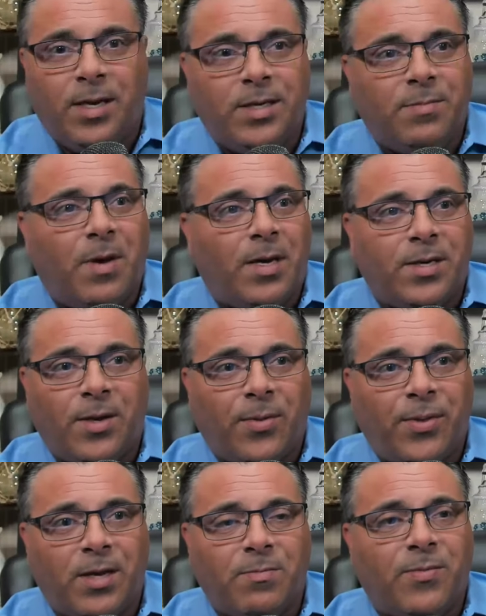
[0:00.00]
anybody to
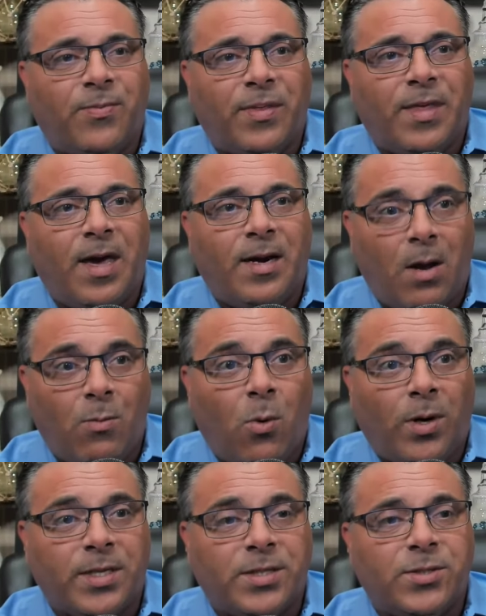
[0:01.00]
thank me for that. I'm
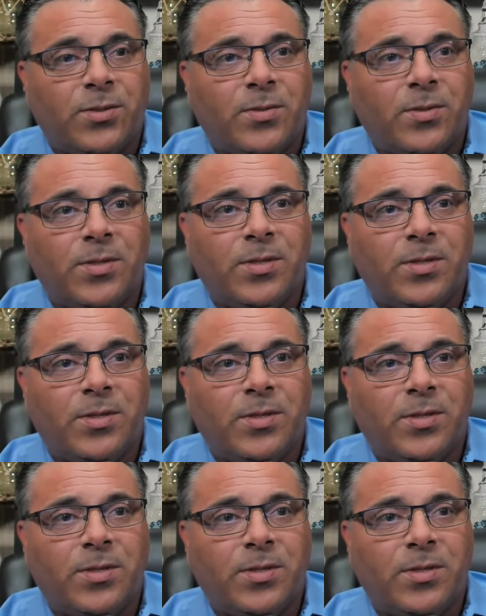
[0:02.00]
wanted to.